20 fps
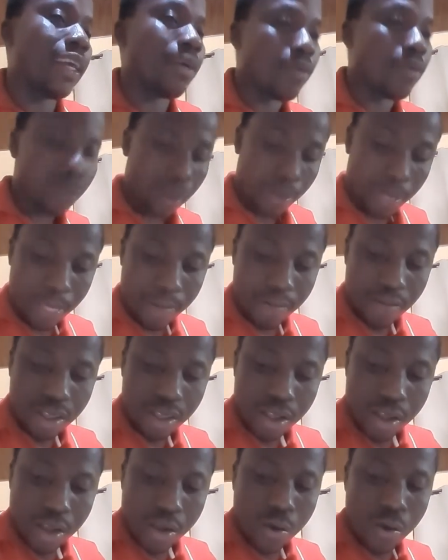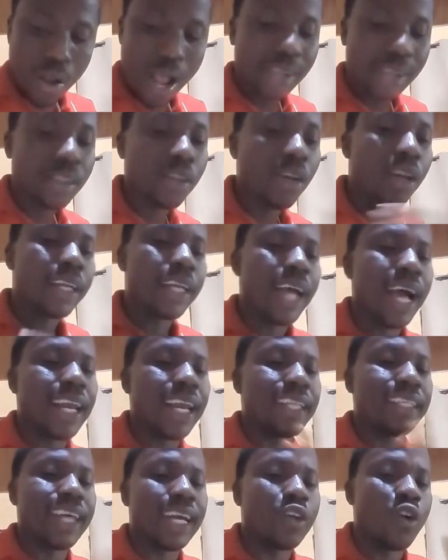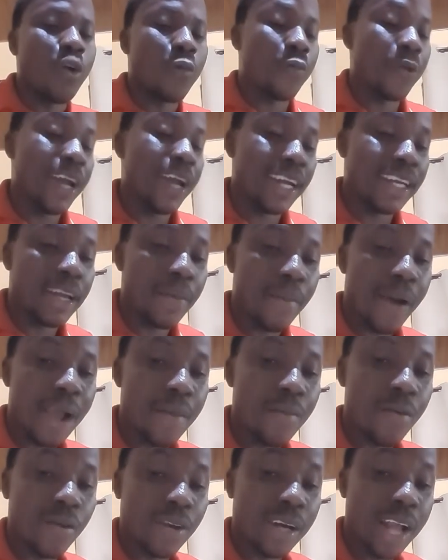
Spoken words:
Abel. We are still looking at the journey of prayer in the Bible.